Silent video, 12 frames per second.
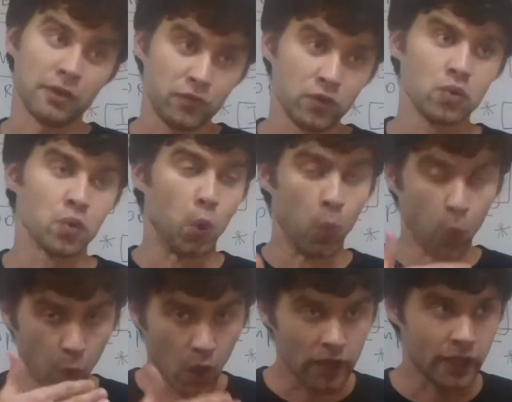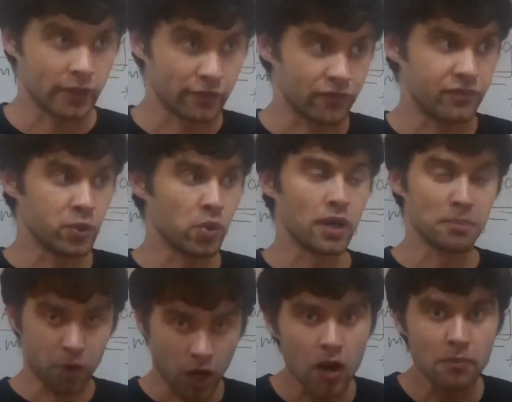if you
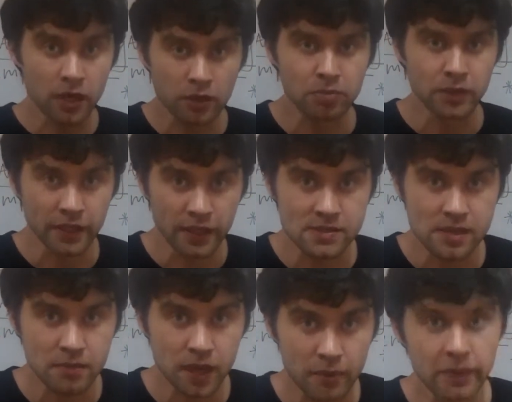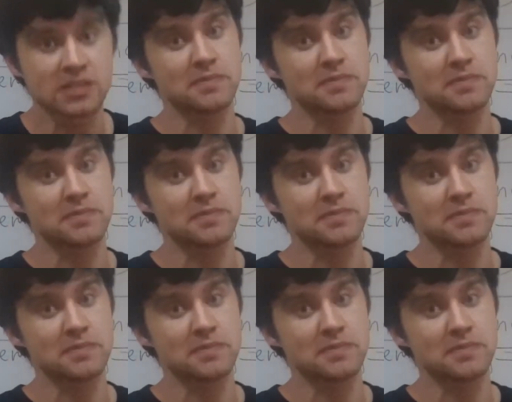are a permanent employee at some company,